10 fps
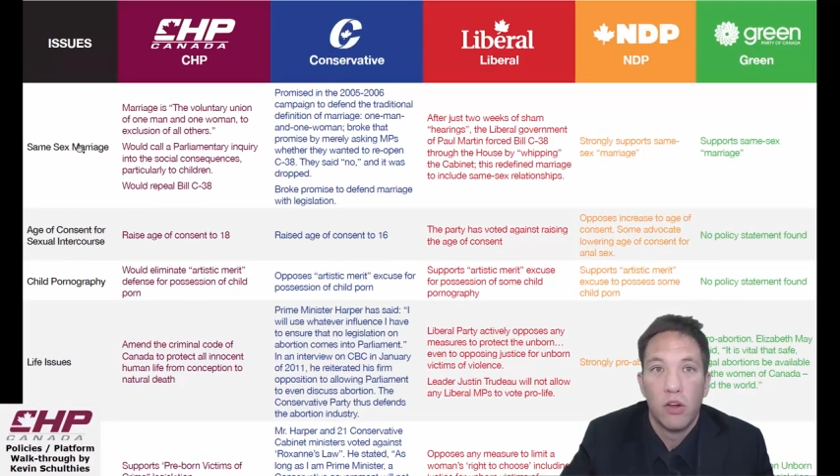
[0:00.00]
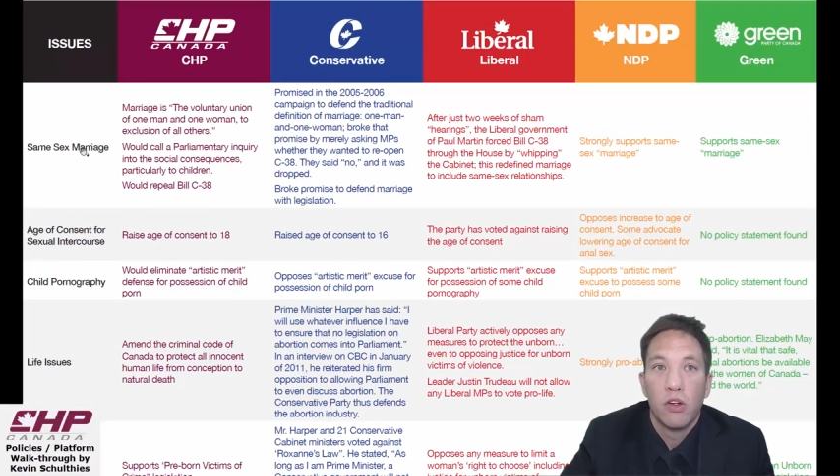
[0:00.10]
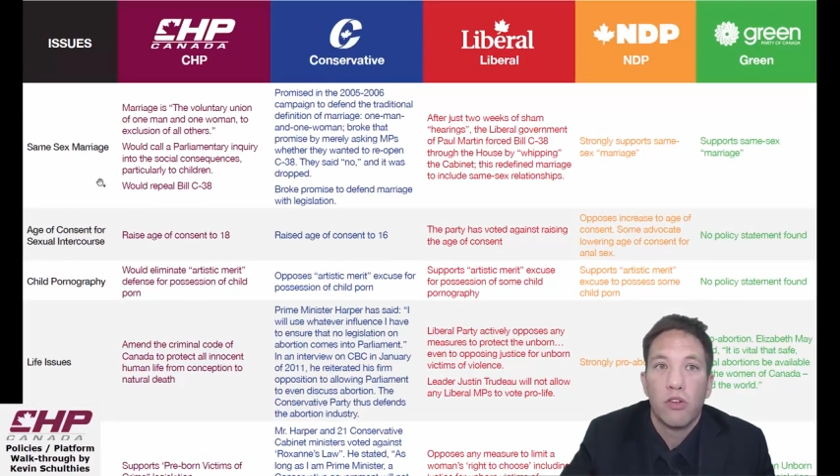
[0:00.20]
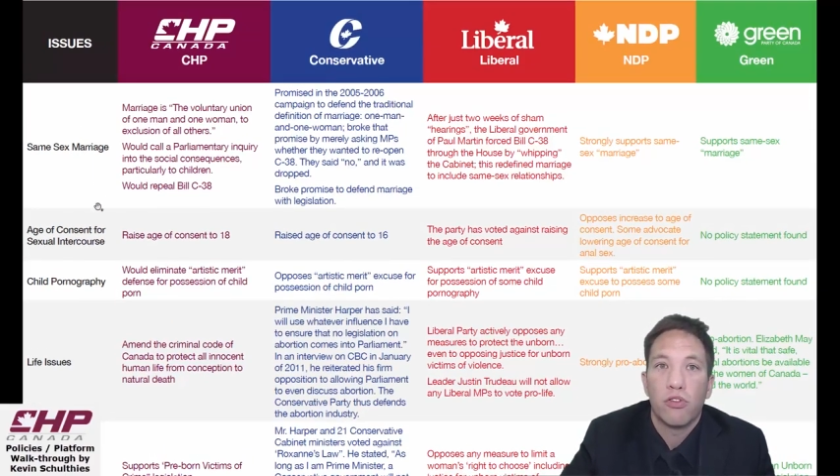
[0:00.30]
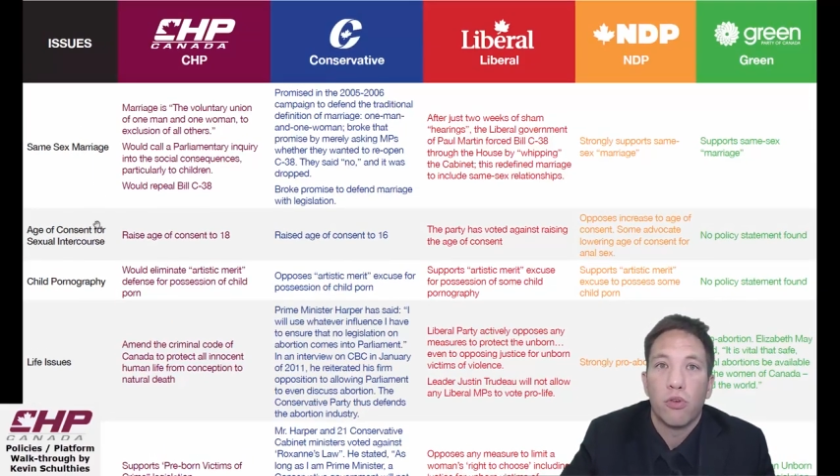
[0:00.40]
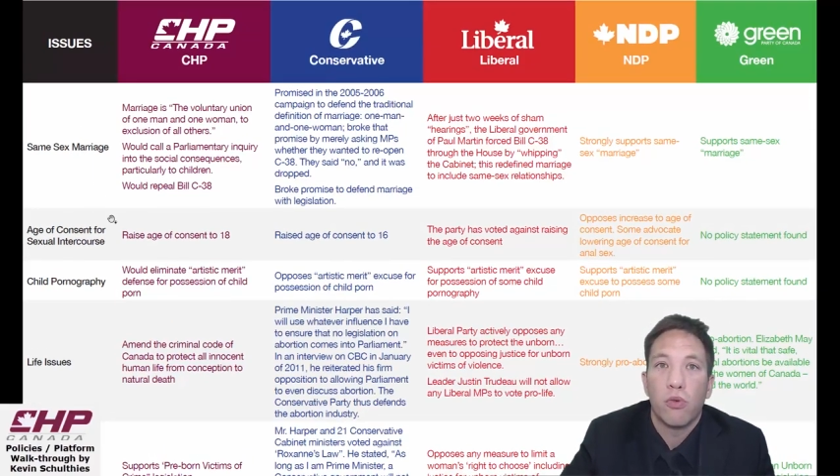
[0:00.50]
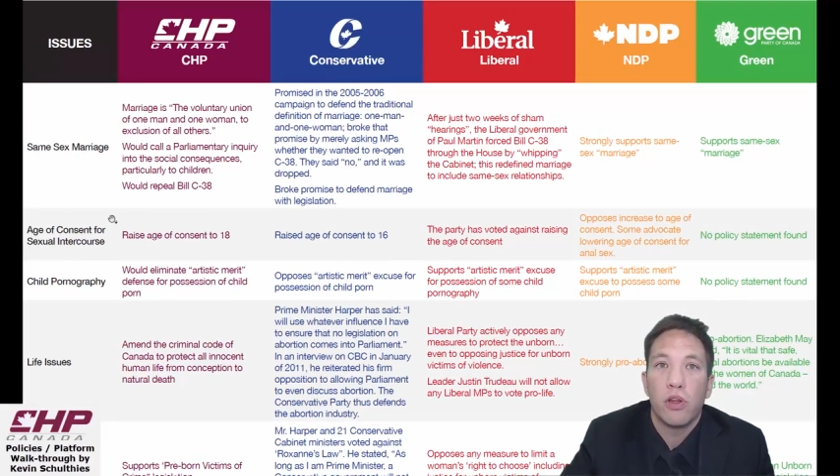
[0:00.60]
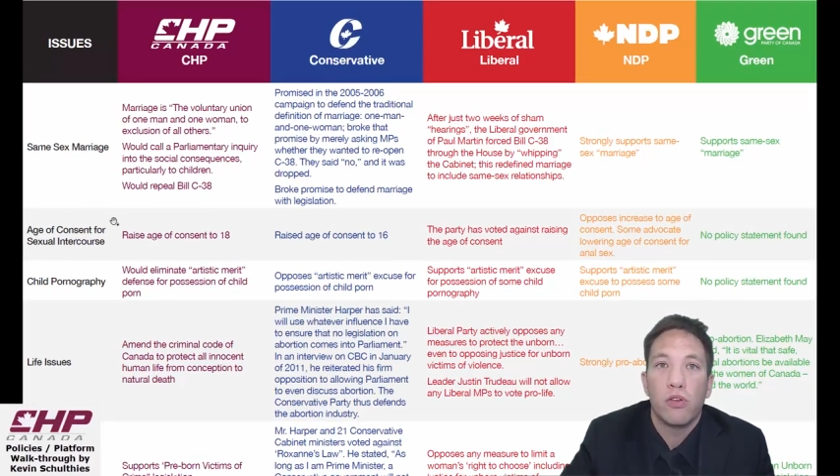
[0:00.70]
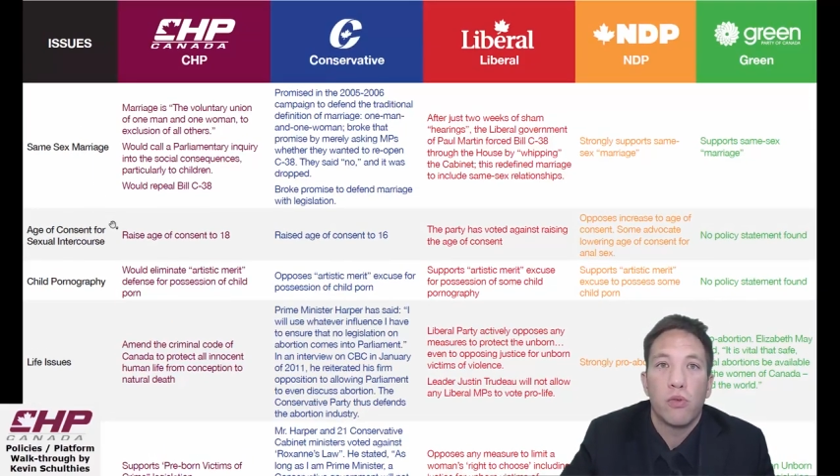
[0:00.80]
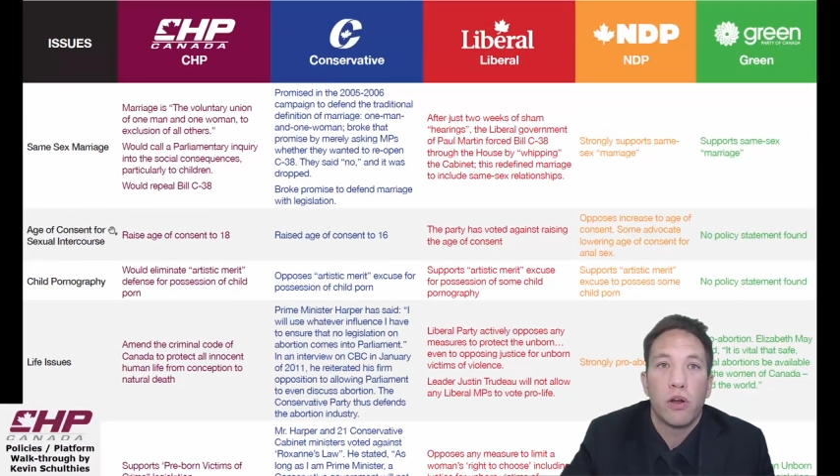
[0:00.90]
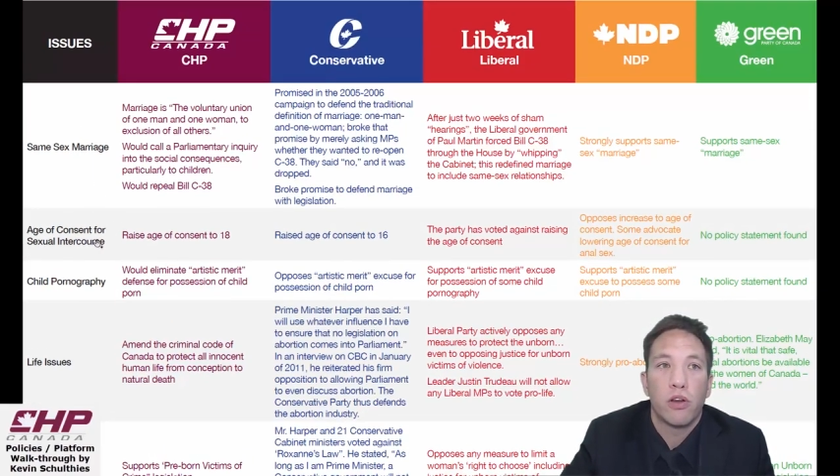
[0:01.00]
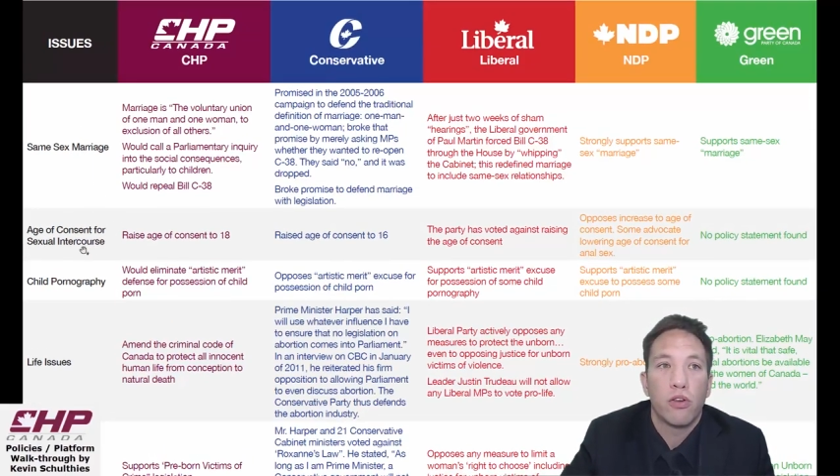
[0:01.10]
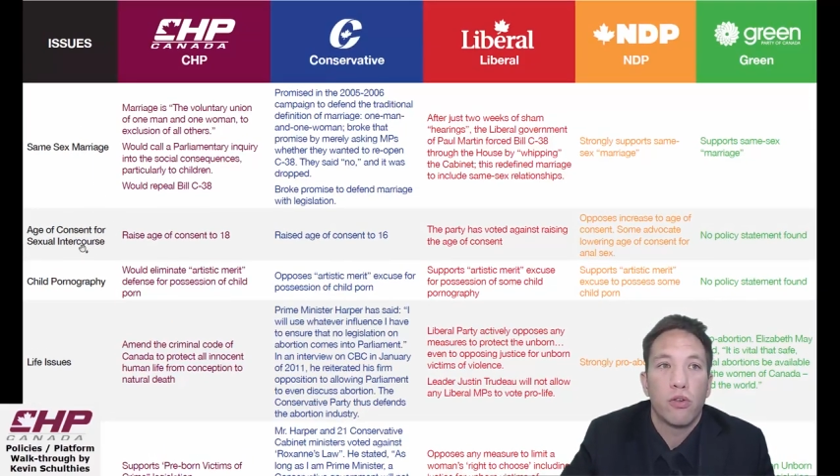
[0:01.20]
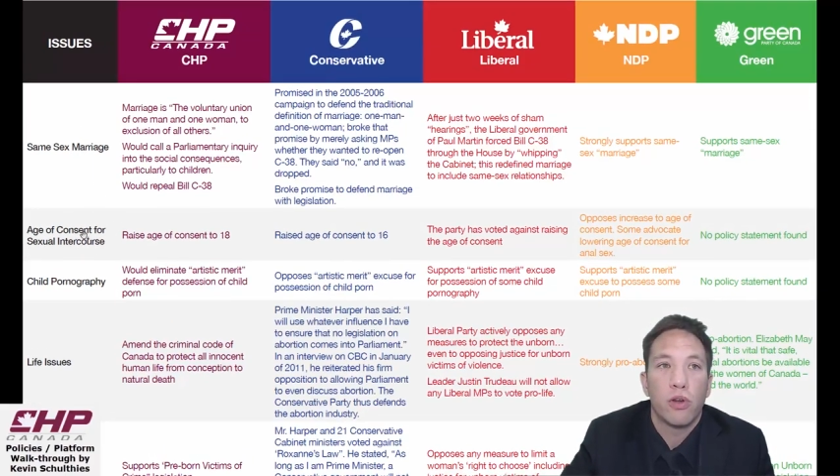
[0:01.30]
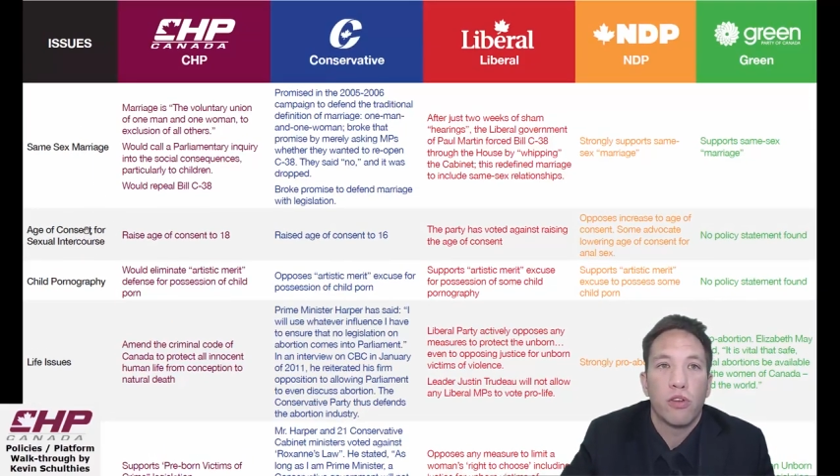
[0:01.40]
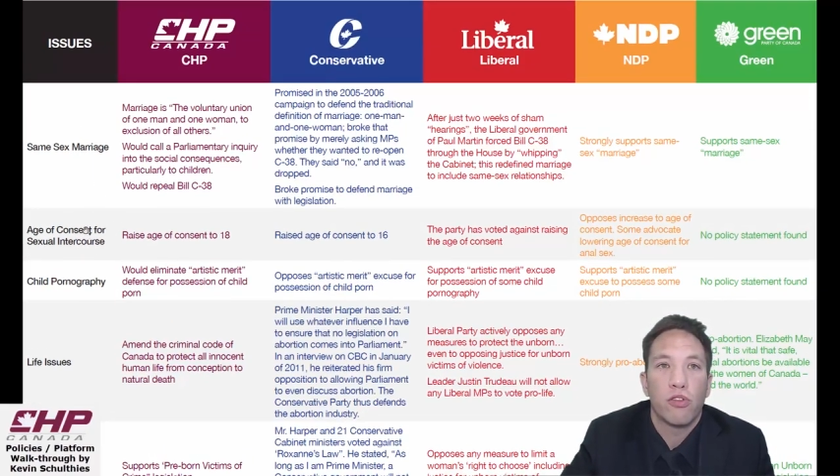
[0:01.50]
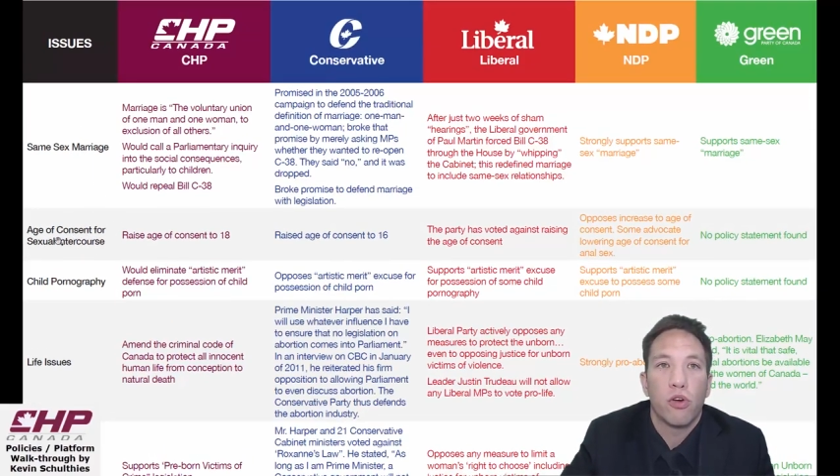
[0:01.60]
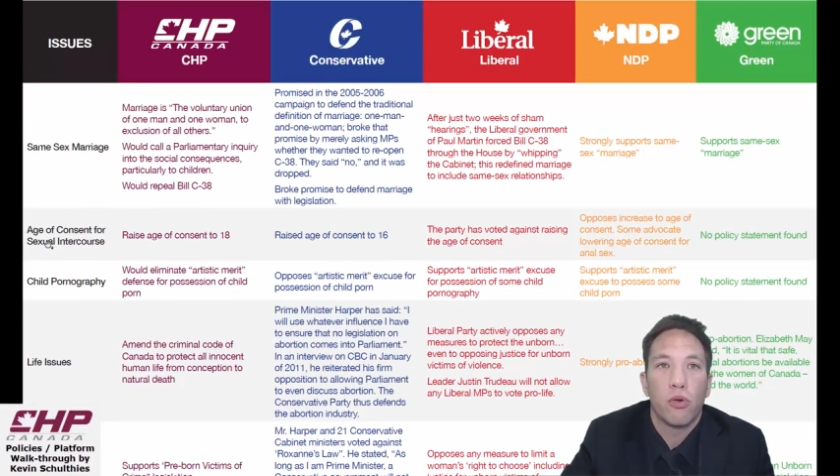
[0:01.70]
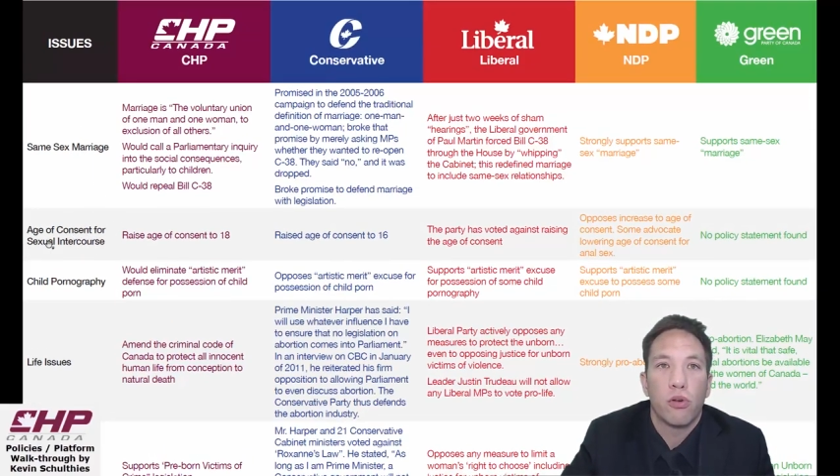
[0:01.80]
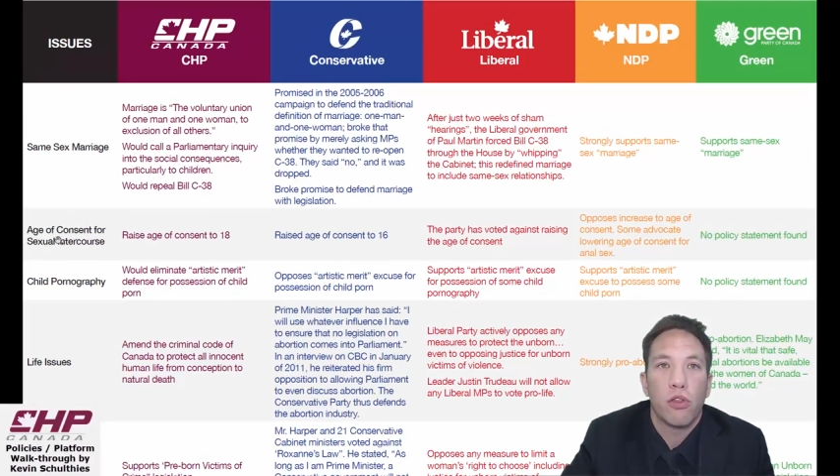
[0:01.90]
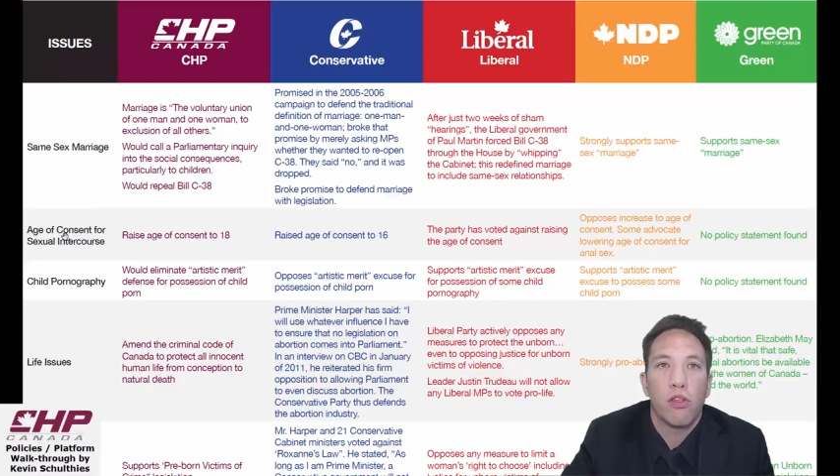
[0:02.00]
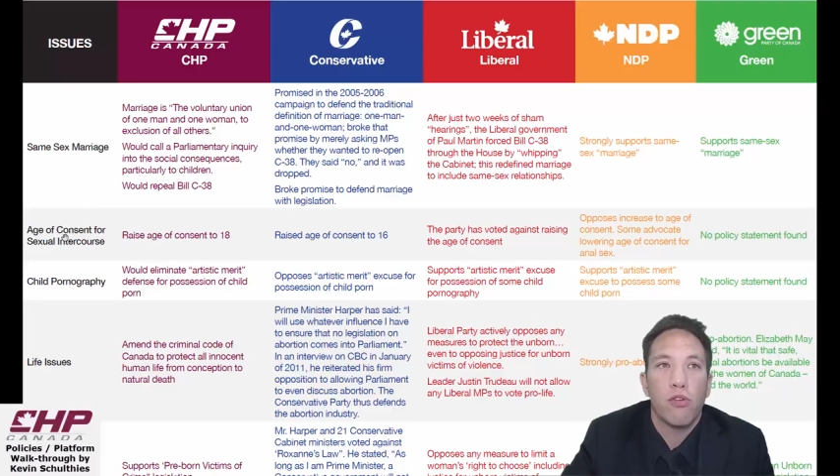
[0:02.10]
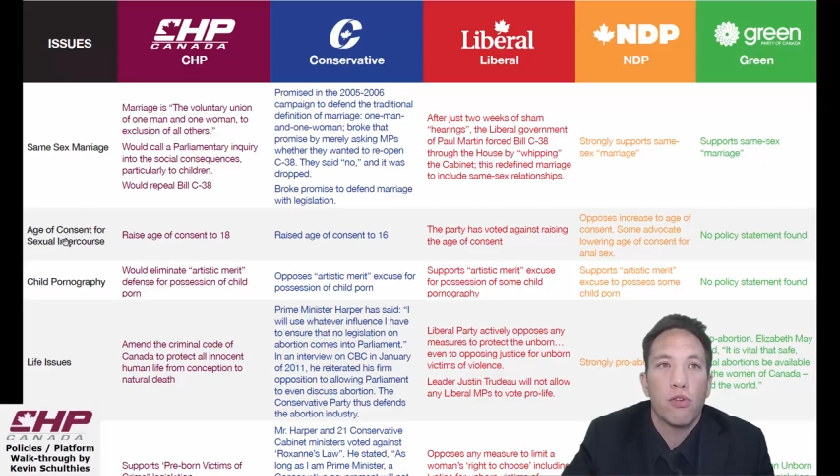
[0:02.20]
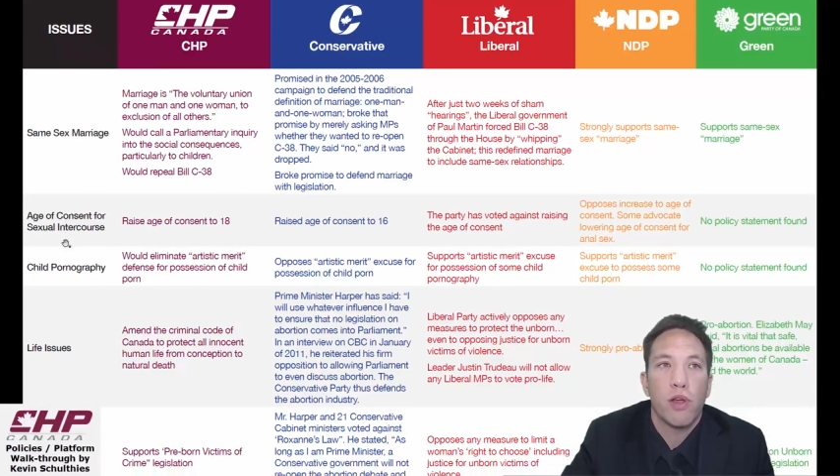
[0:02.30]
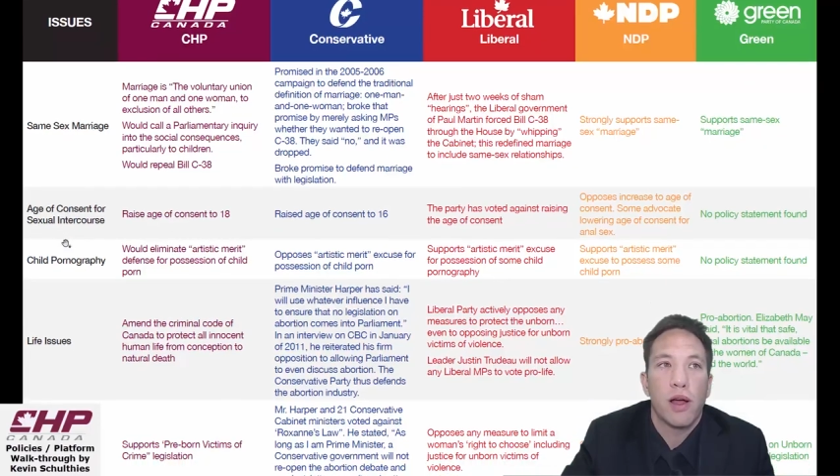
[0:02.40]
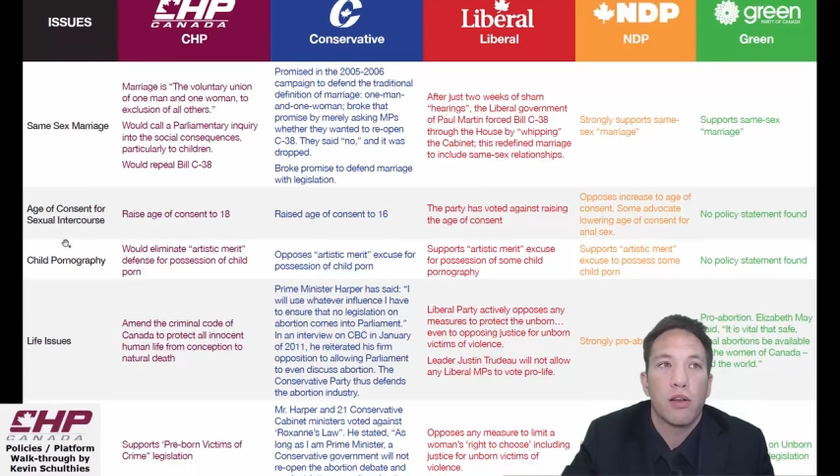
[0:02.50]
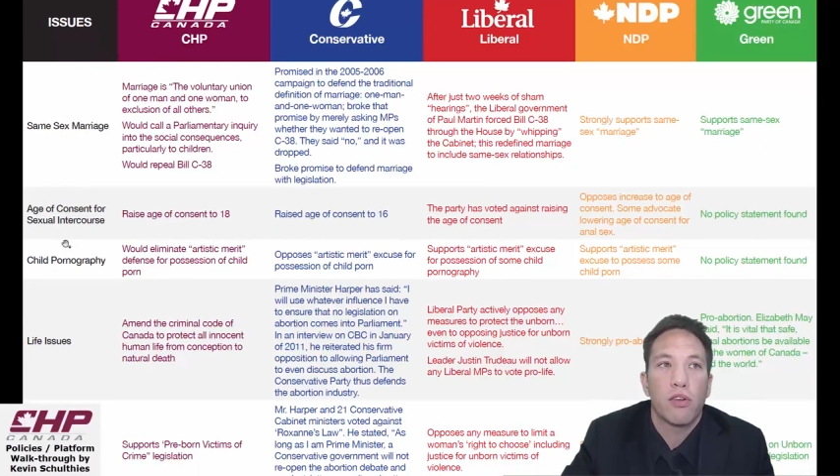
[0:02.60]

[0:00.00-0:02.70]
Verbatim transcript: So what you want to do is go through that.